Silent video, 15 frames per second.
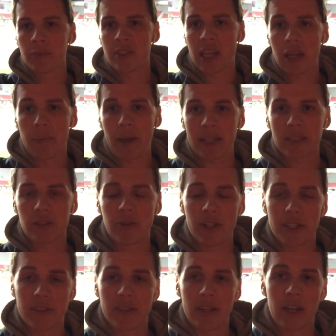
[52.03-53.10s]
centre backs
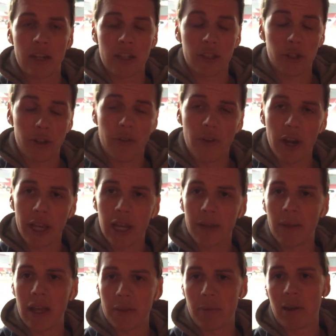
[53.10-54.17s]
Christensen and Antonio
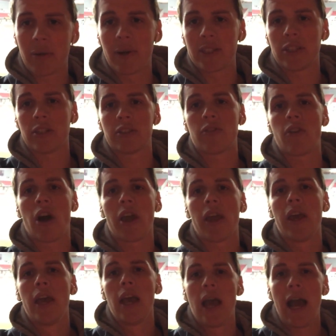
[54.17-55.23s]
Rudiger, actually quite down the
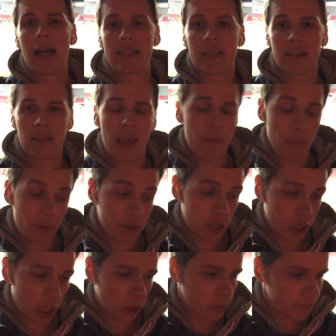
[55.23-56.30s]
right, and then Kepa was
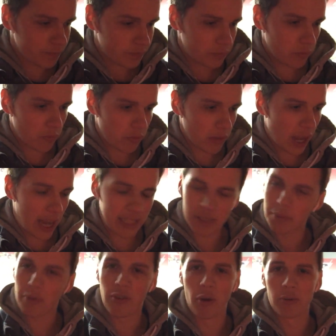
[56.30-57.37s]
in goal.
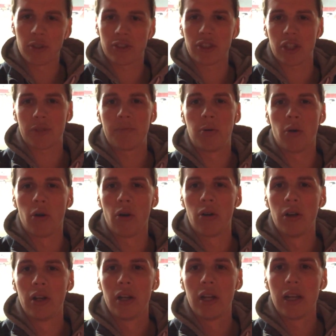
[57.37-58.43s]
And the performance was just
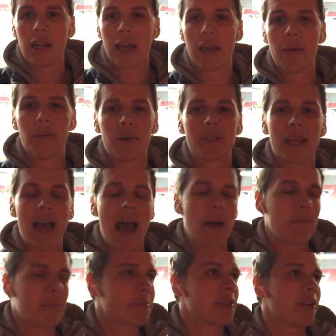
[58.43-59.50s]
poor. Like, it was
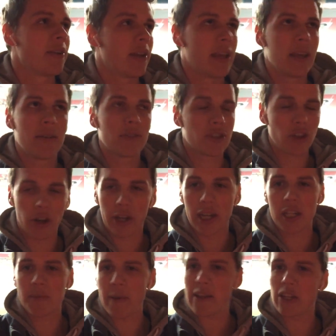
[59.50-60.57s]
absolutely
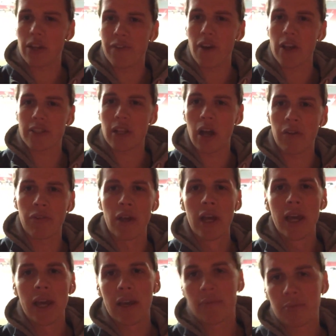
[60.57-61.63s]
shocking, especially first half.
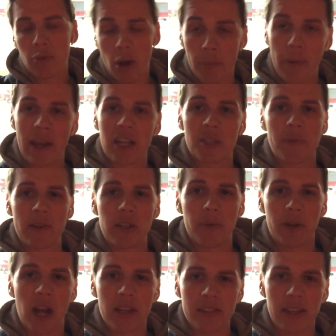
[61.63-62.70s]
It got better,
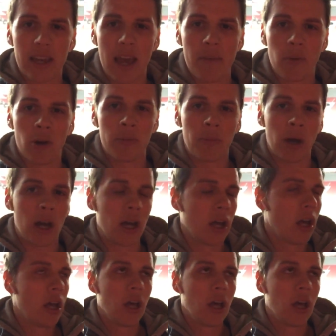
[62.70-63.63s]
especially when Hazard came on. But